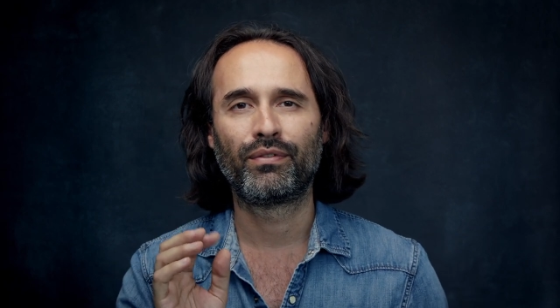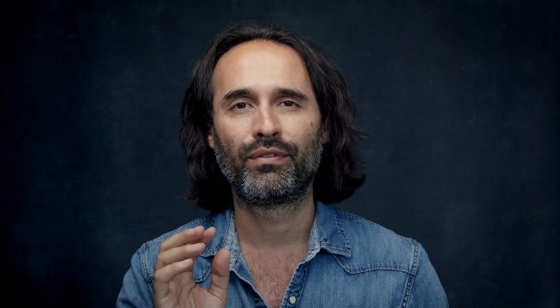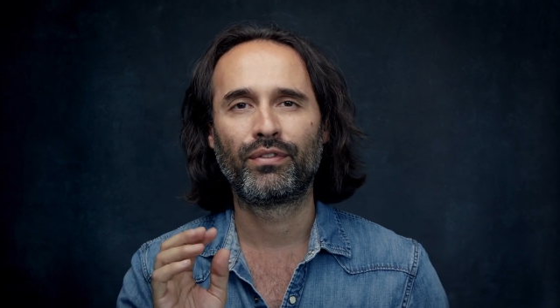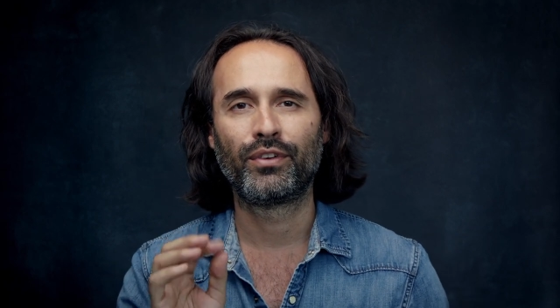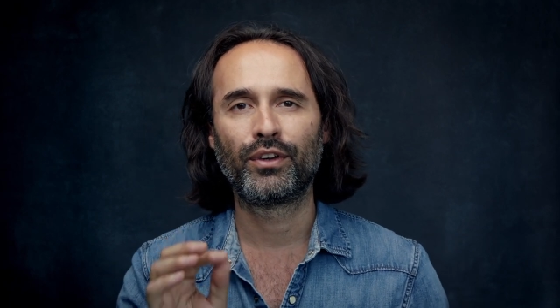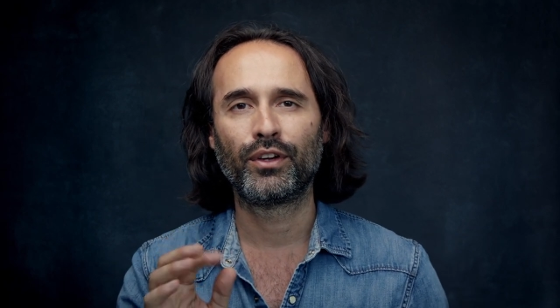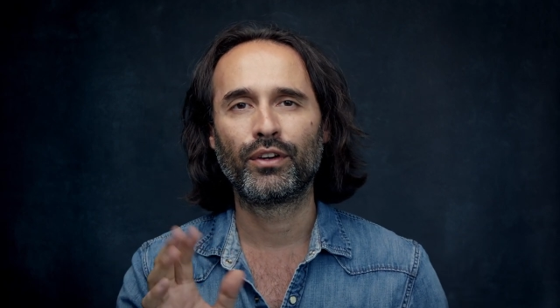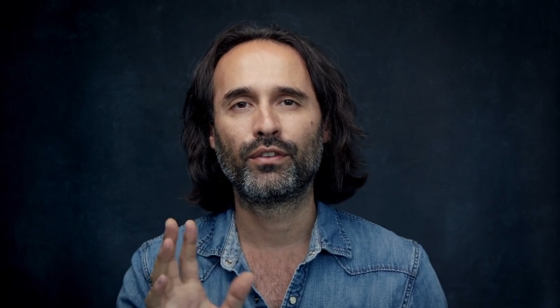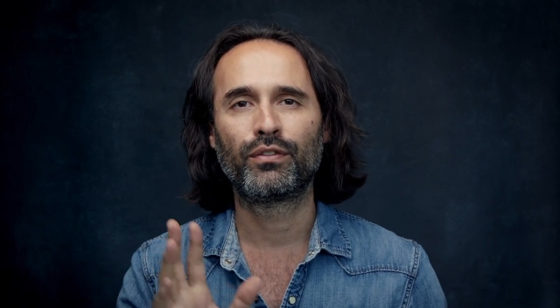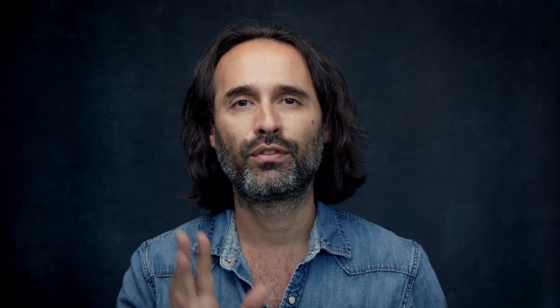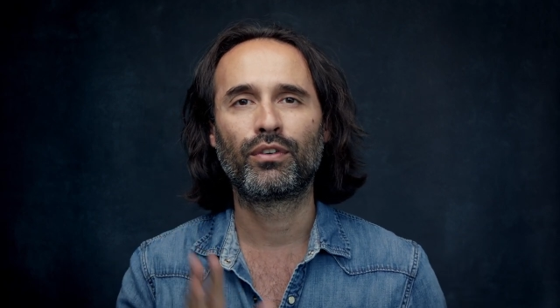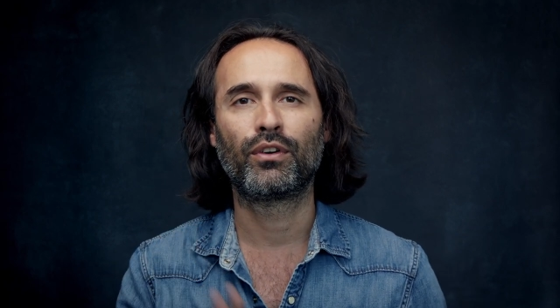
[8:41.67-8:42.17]

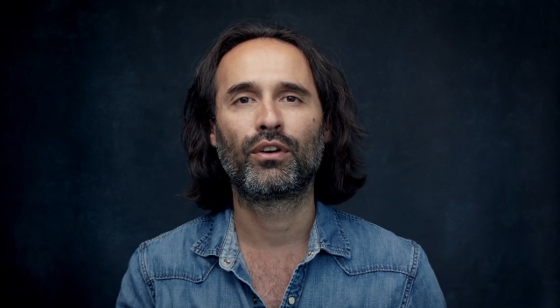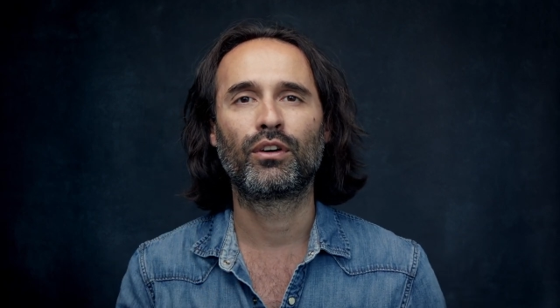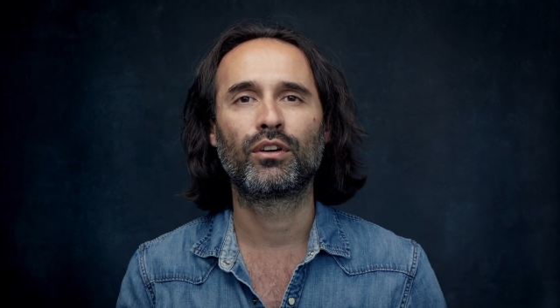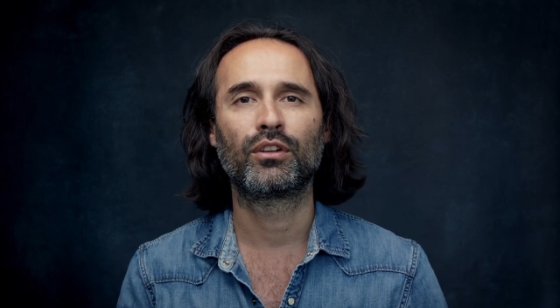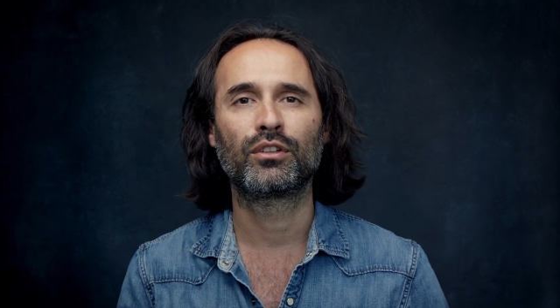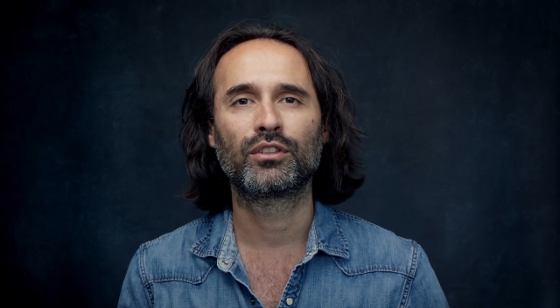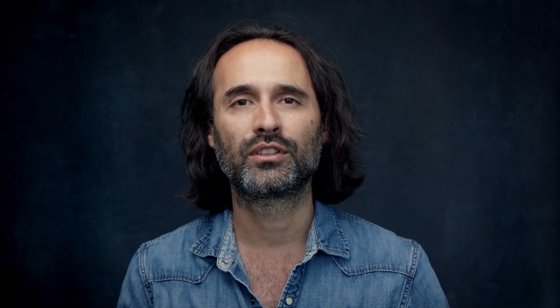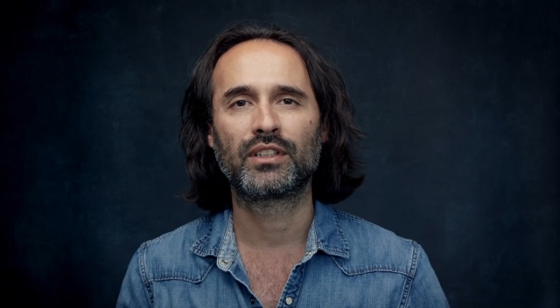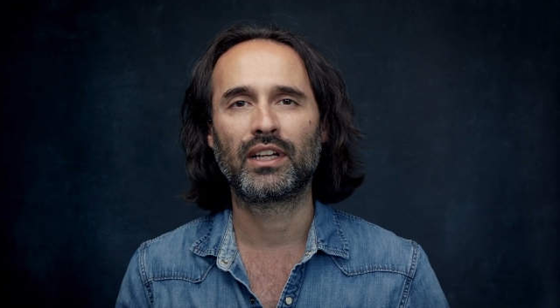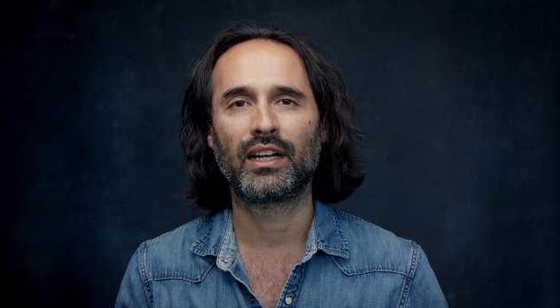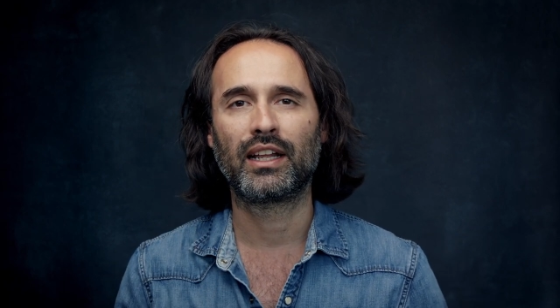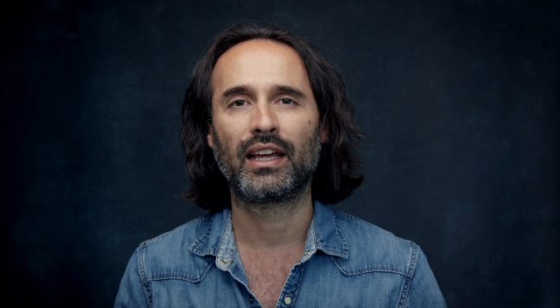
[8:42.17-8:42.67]
few
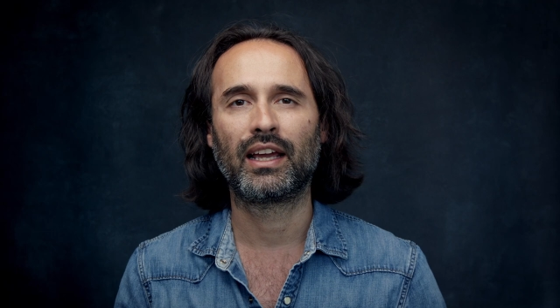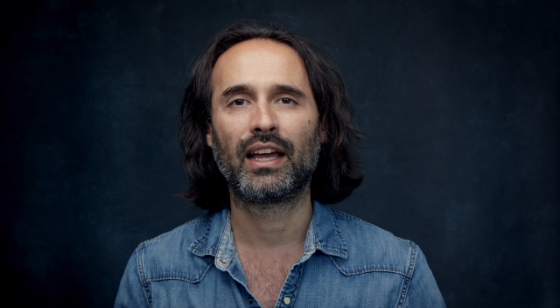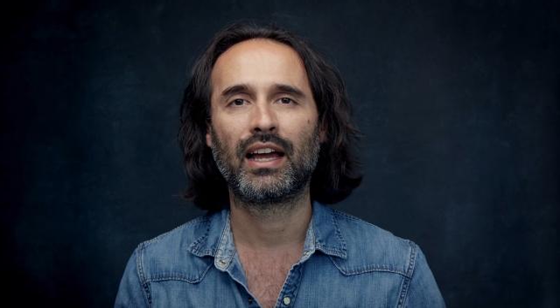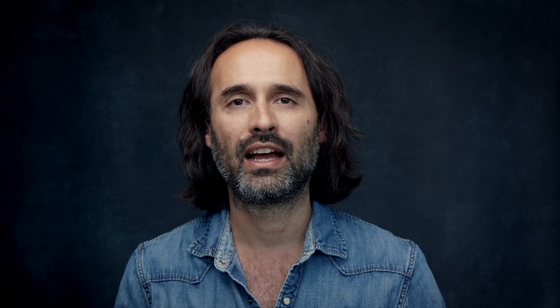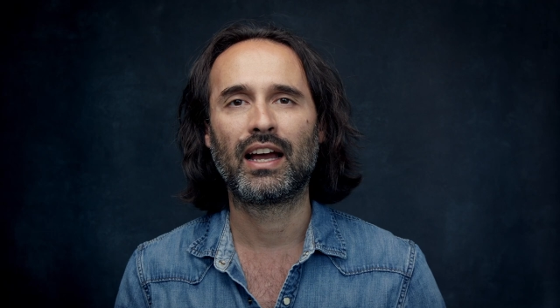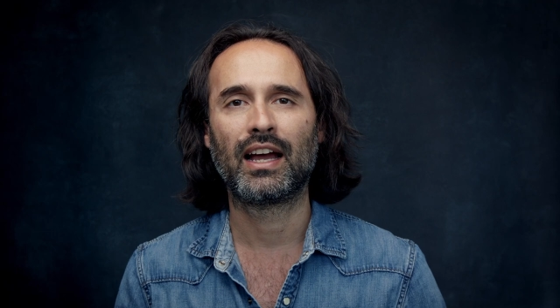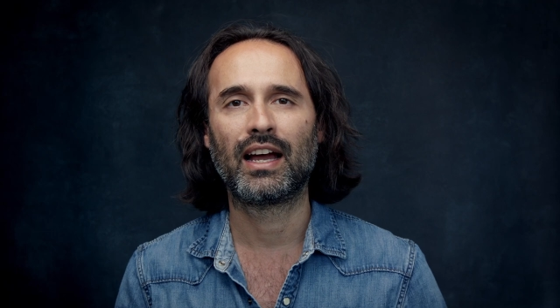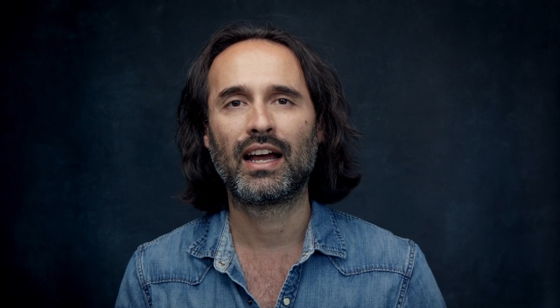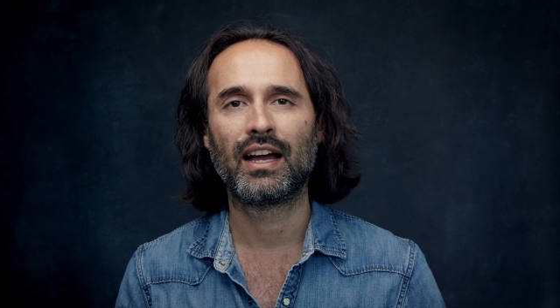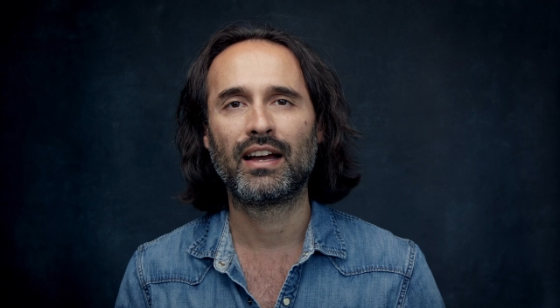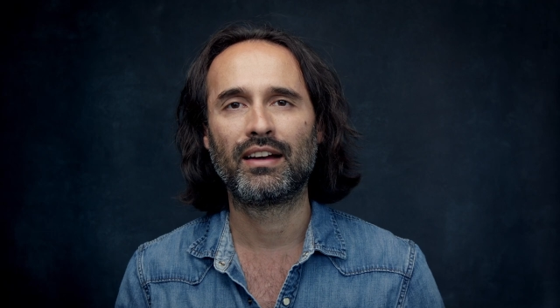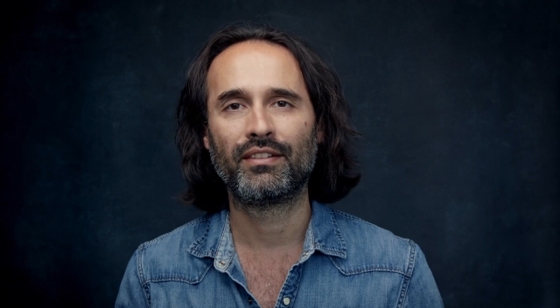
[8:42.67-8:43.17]
photos that I
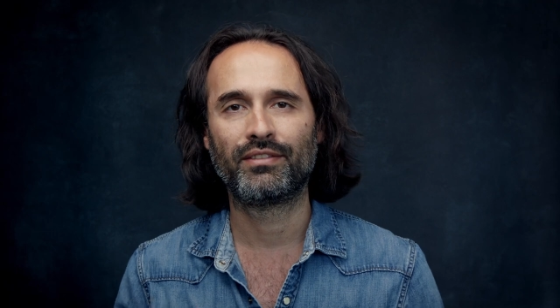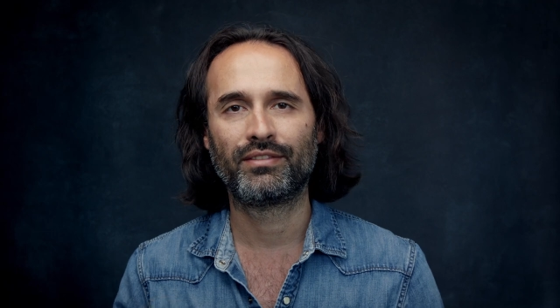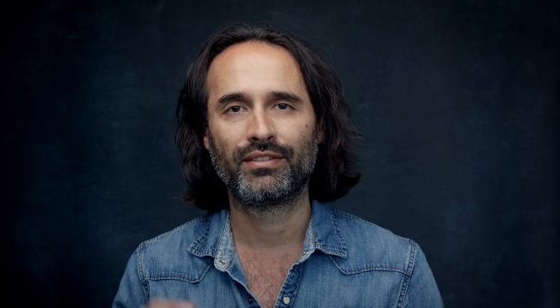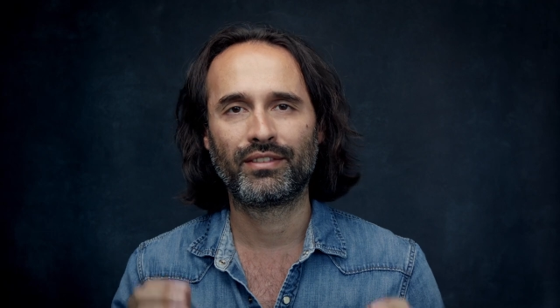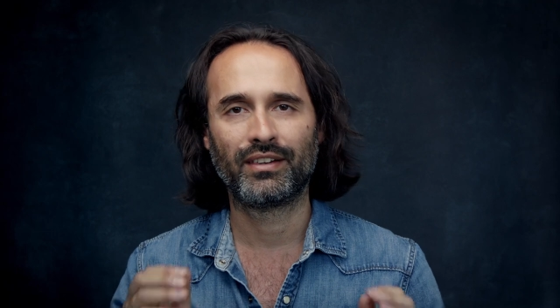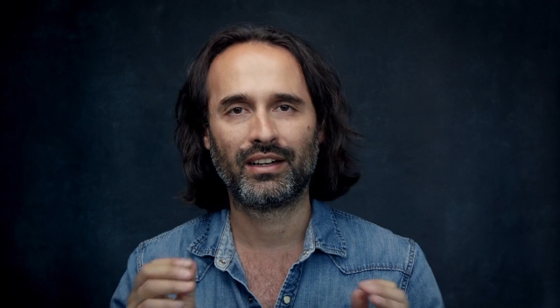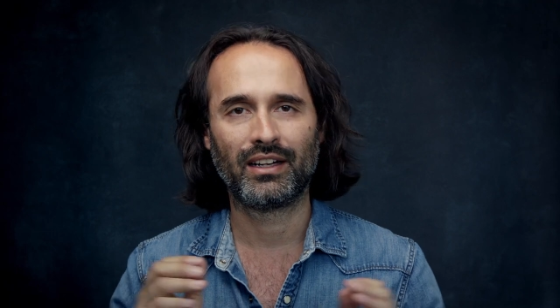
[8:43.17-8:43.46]
have